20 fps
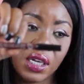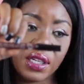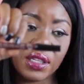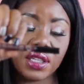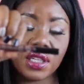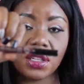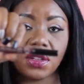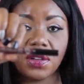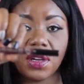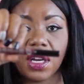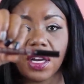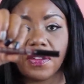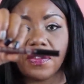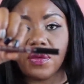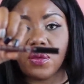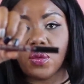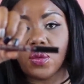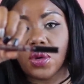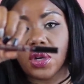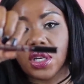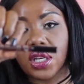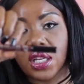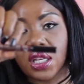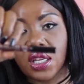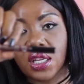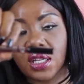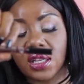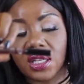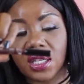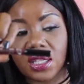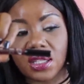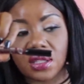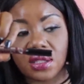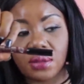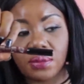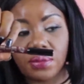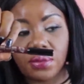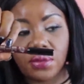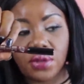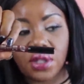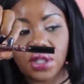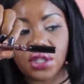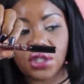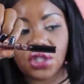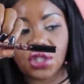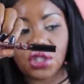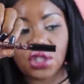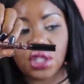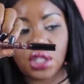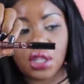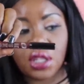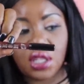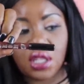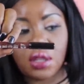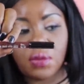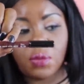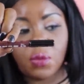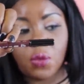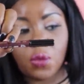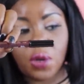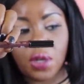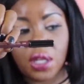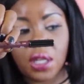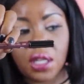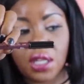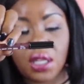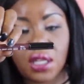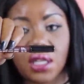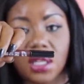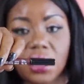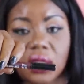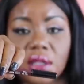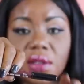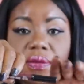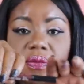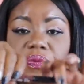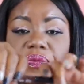and then you have one end that's a brush and then one end